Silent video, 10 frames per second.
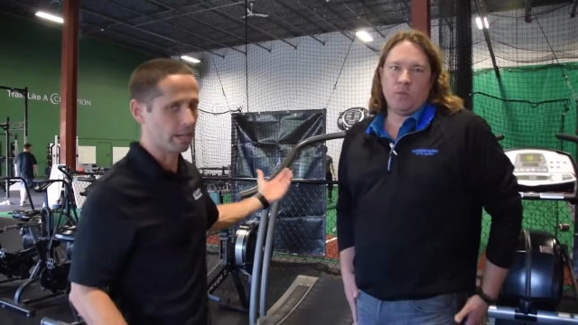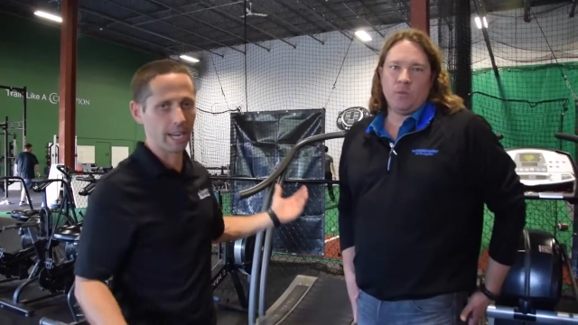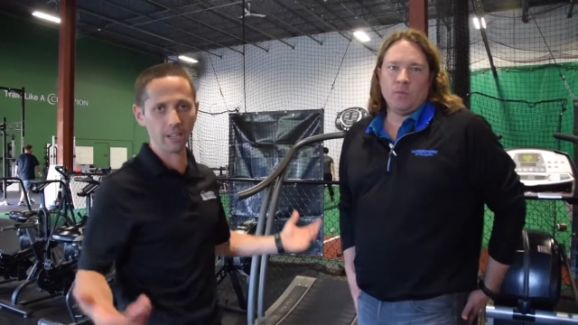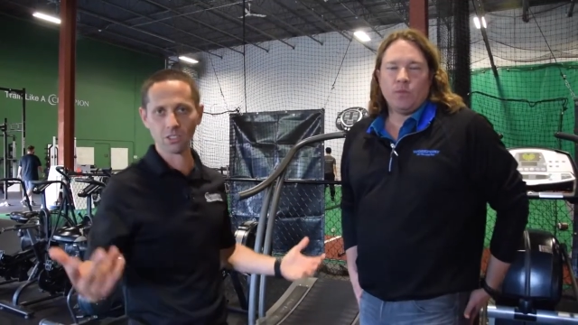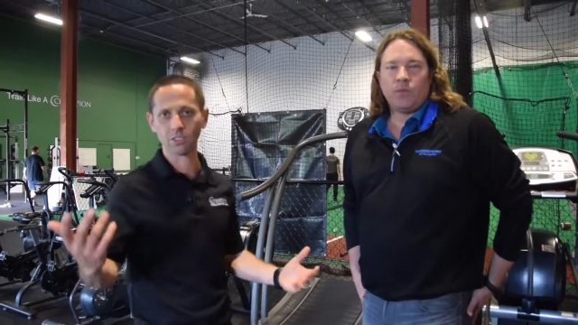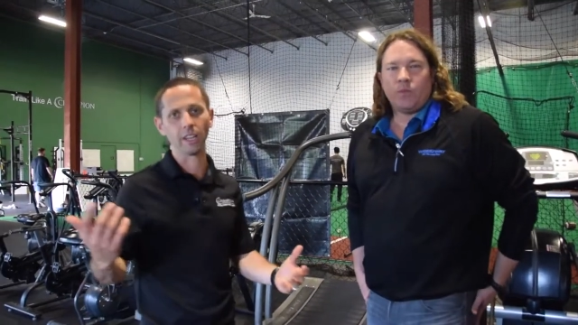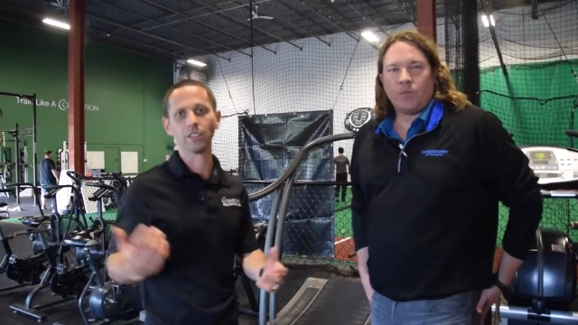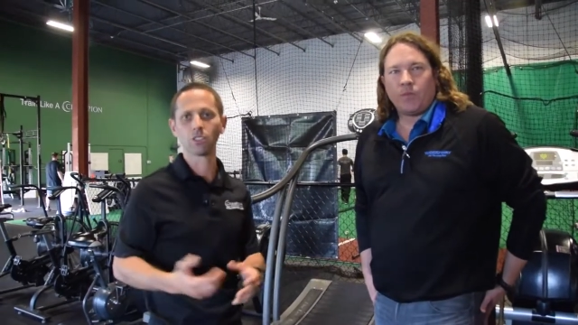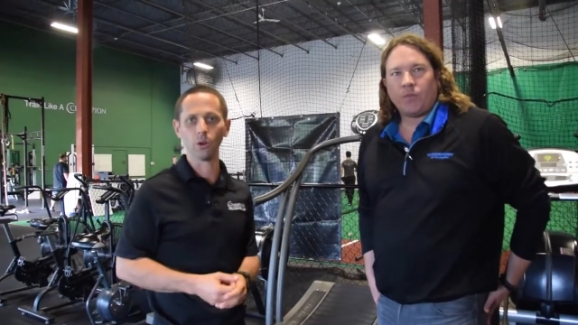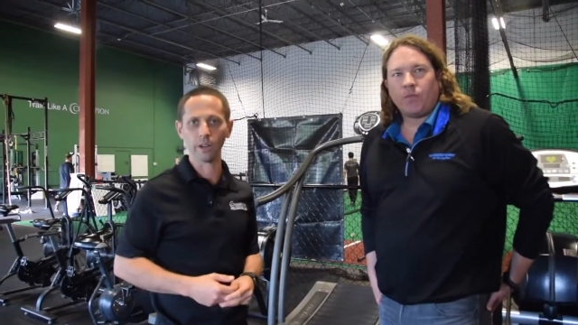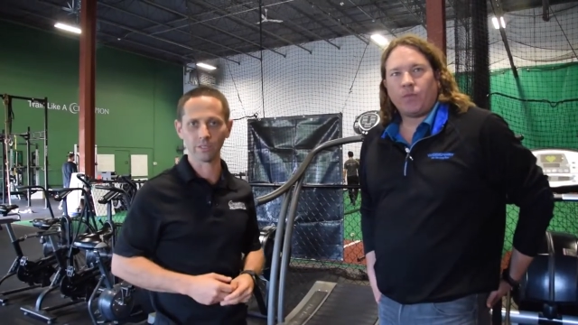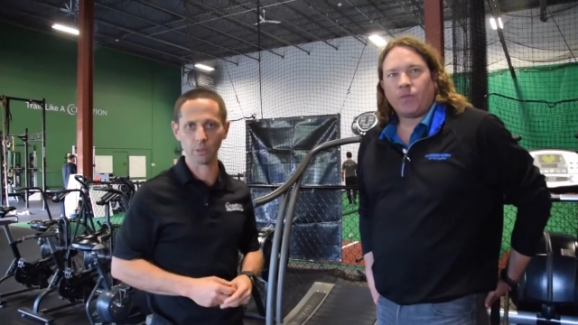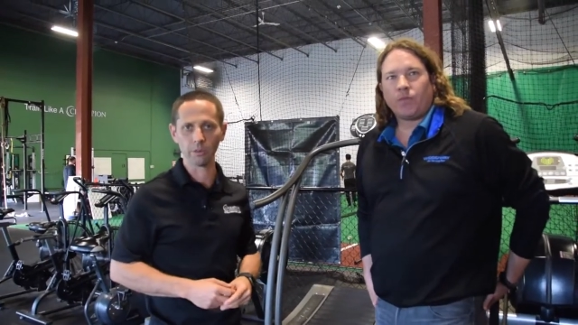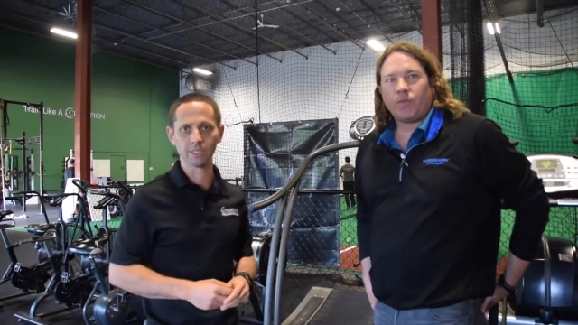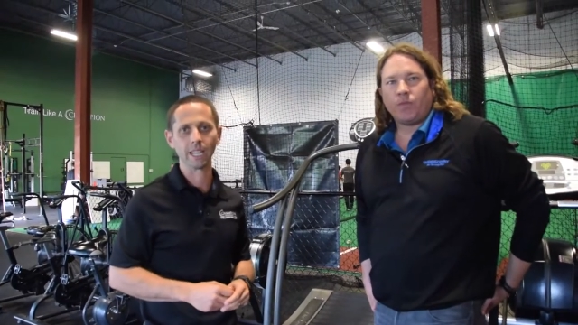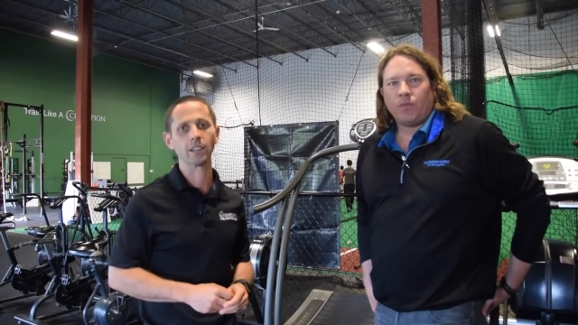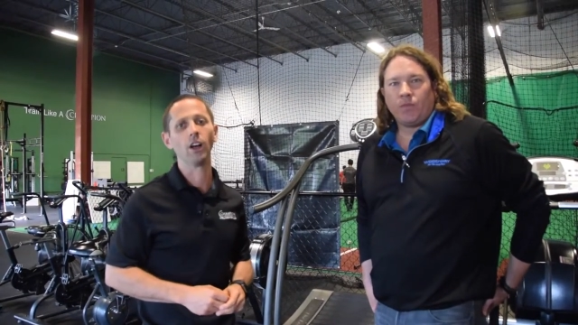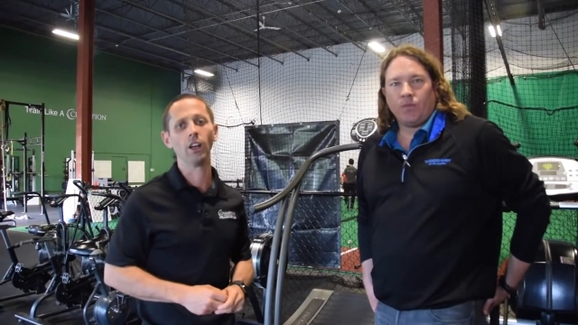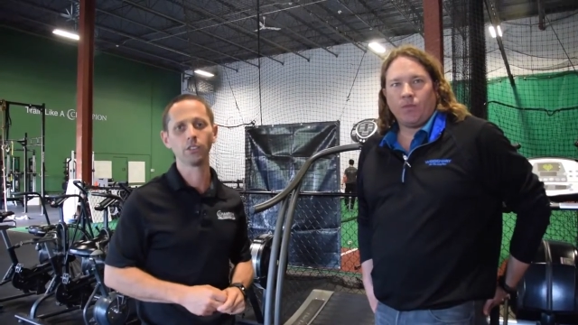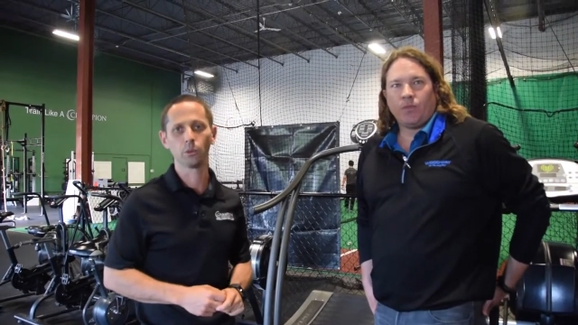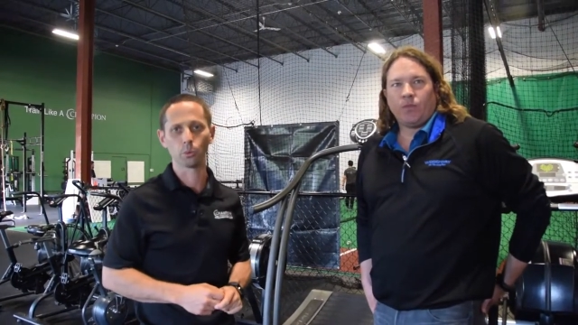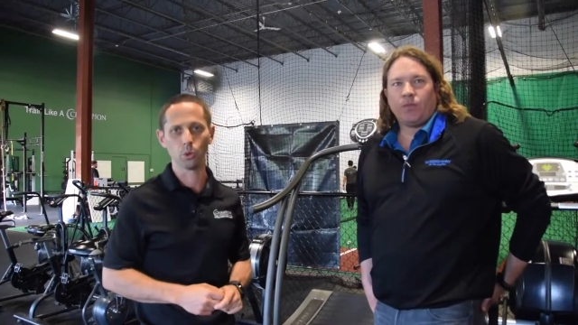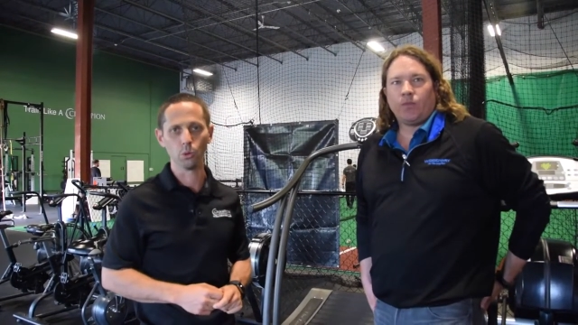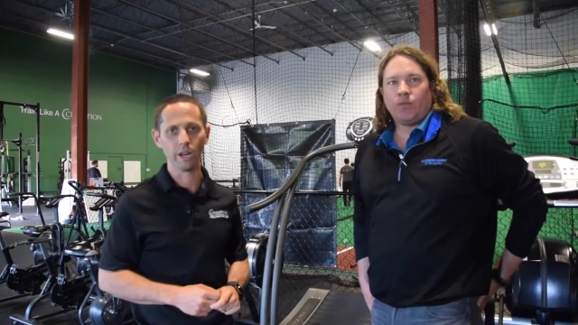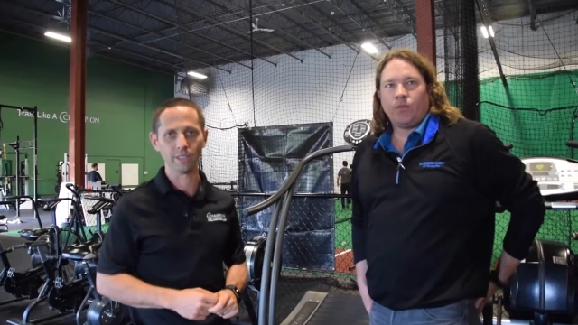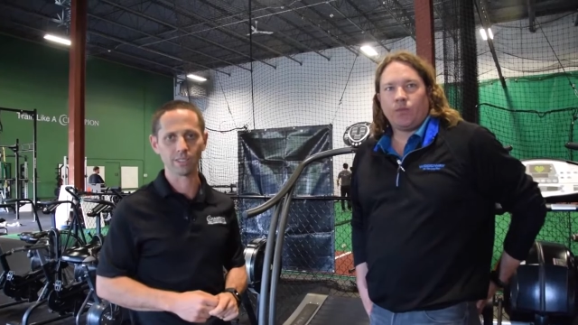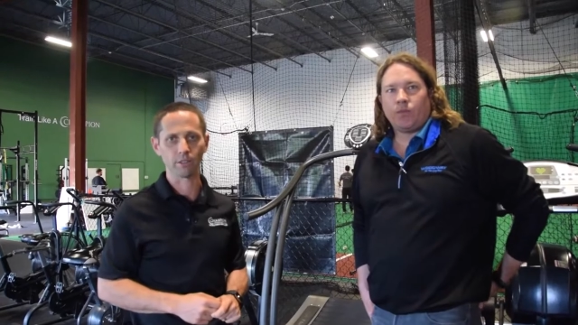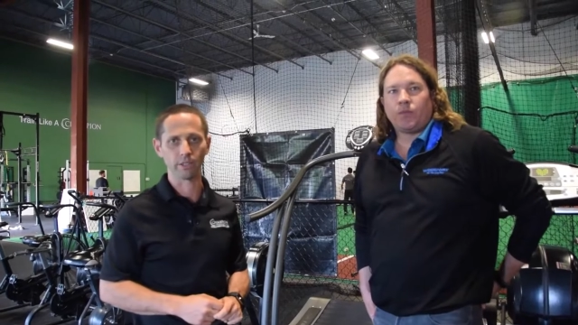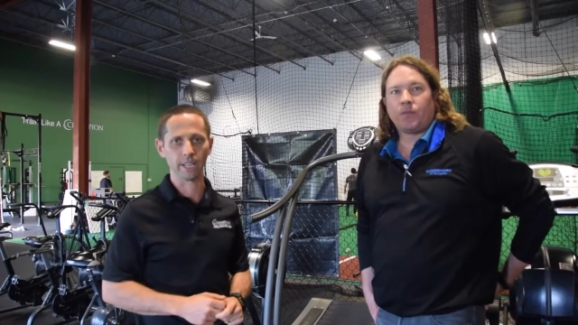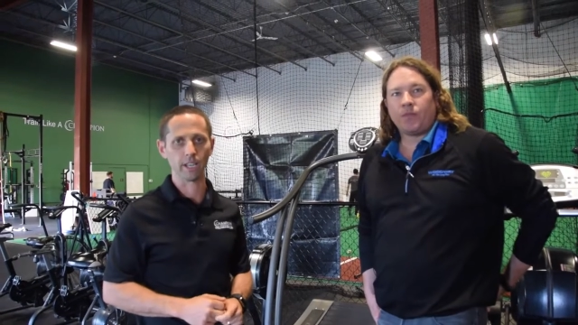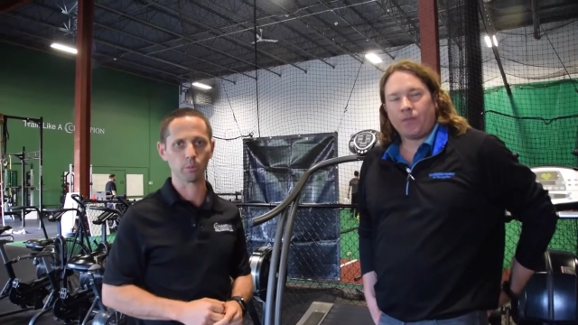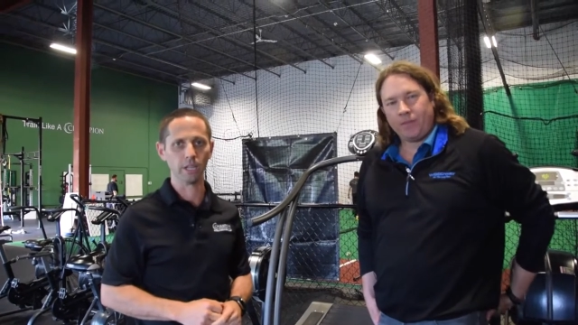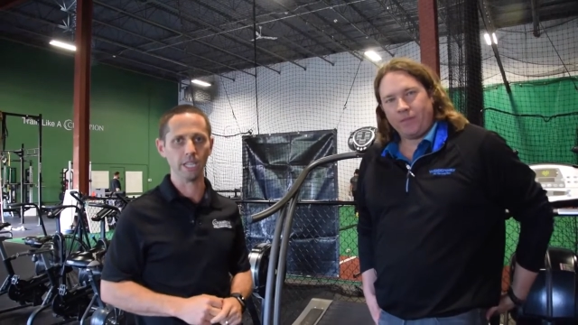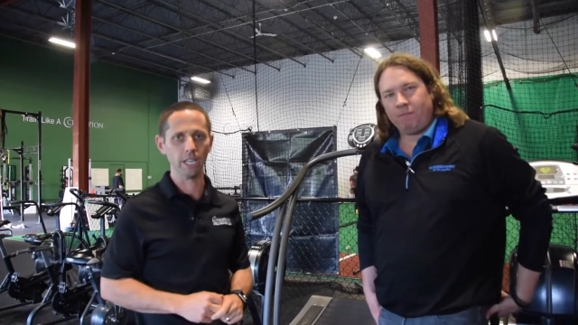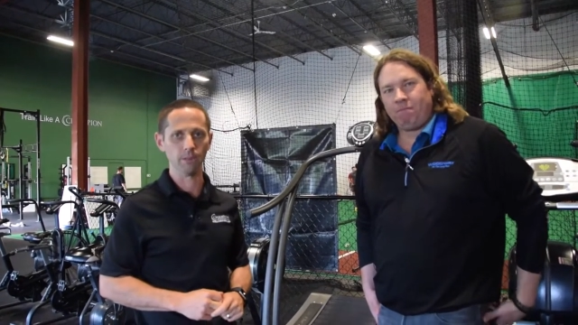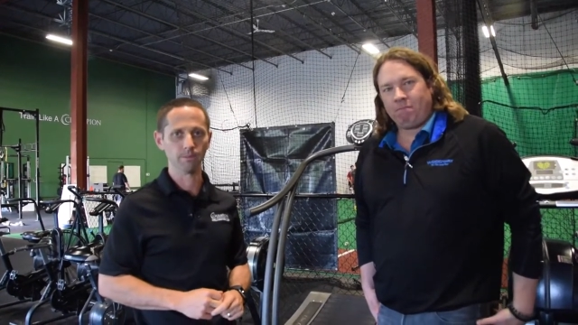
Speaker 1: But again, just like showing us some of the technology with Woodway and stuff like that, it's pretty neat.